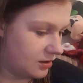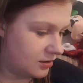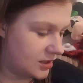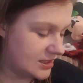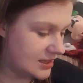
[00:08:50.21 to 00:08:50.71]

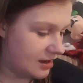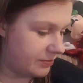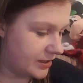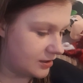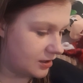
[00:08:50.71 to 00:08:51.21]
needs help
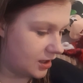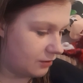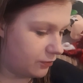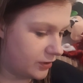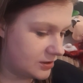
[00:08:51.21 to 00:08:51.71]
at night
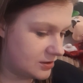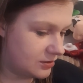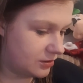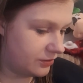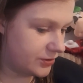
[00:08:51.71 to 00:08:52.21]
once
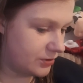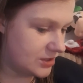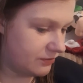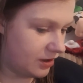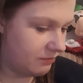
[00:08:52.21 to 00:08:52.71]
for
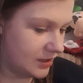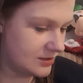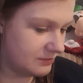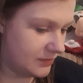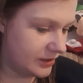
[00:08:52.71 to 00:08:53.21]
25 minutes
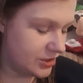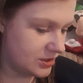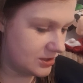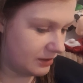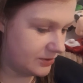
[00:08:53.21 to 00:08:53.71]
to manage
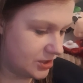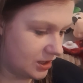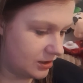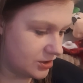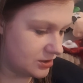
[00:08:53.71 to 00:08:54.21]
his nappy
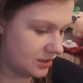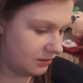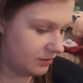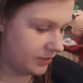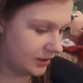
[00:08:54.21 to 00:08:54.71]
change and settle
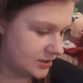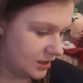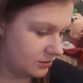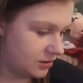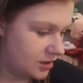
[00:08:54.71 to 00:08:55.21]
him back down.